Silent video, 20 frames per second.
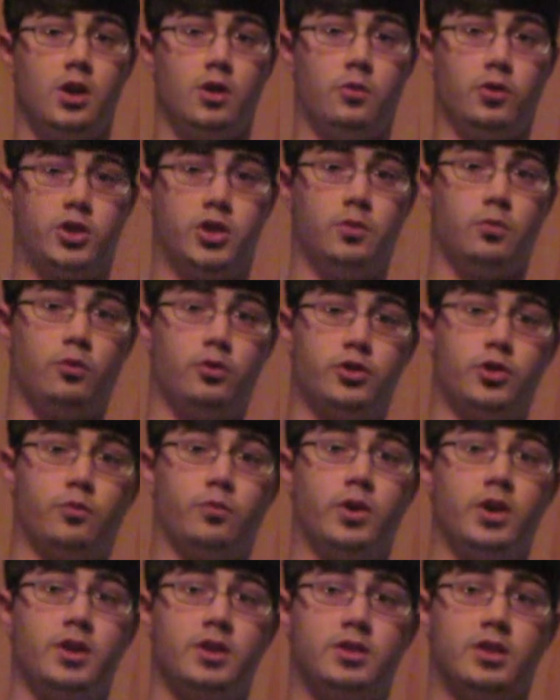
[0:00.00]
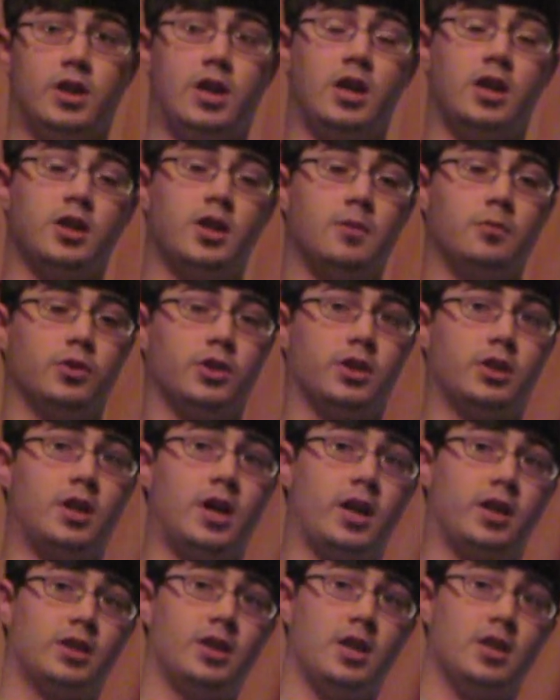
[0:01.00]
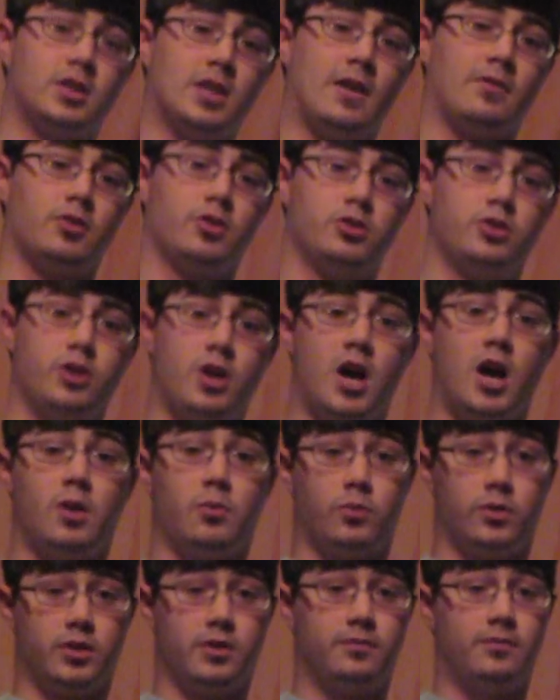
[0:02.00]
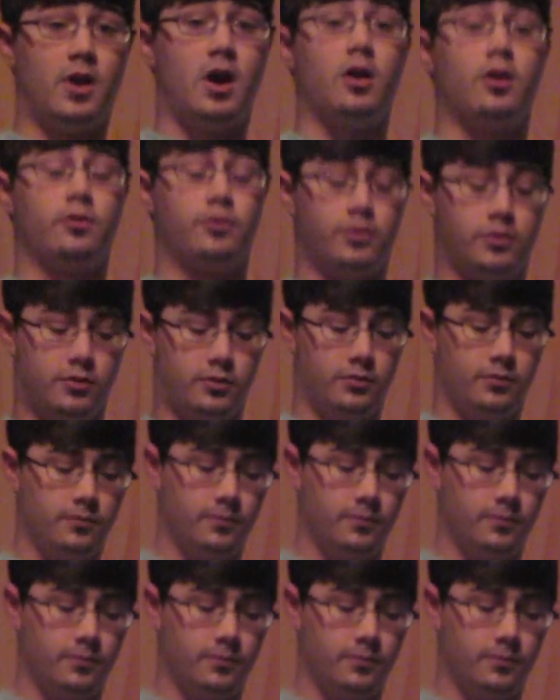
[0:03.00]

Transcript: But you want your wrist to end up looking like this after a shot with the follow-through.